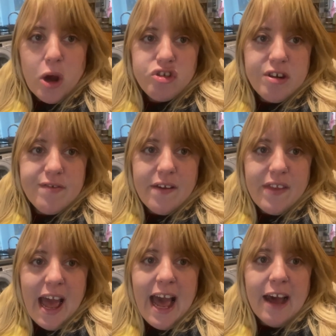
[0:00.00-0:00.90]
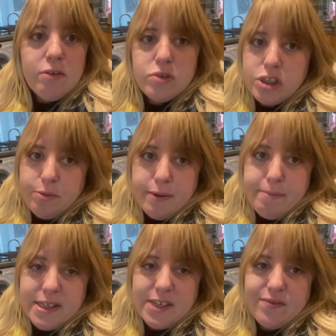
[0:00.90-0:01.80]
pottering around the house, doing
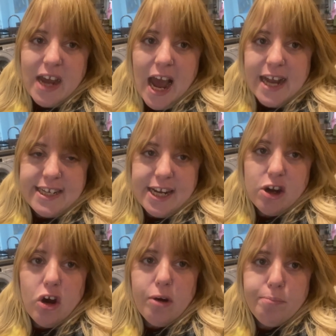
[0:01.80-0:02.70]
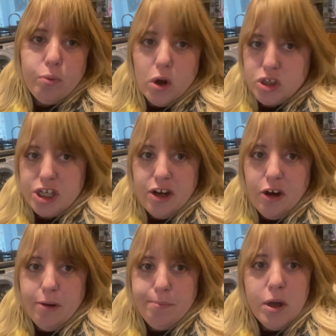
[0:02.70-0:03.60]
bits of tidying up, washing
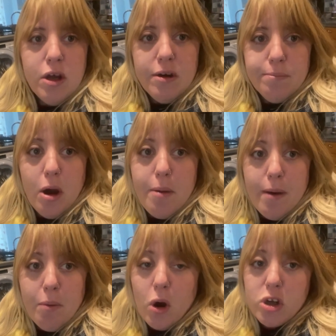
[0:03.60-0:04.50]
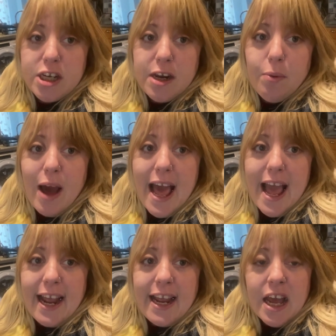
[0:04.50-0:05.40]
up, putting my washing
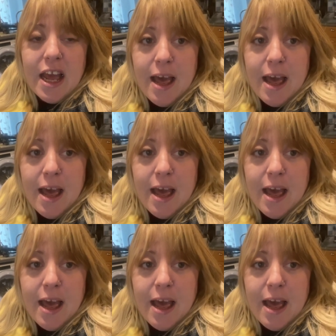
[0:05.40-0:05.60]
away,